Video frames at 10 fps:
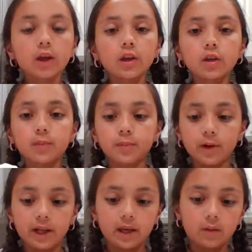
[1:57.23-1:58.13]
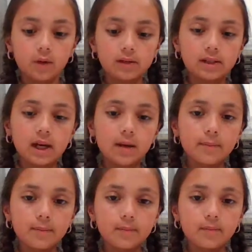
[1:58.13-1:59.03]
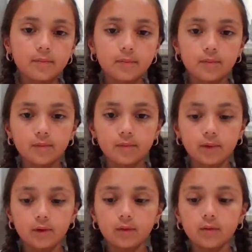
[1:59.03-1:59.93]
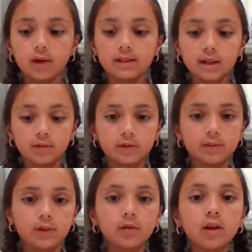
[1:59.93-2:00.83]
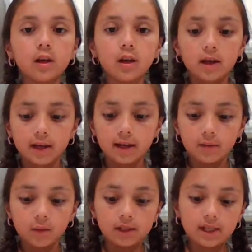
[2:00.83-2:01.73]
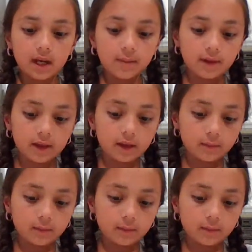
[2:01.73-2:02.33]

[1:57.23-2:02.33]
You put it in one time. Put 1 tablespoon one time, and then you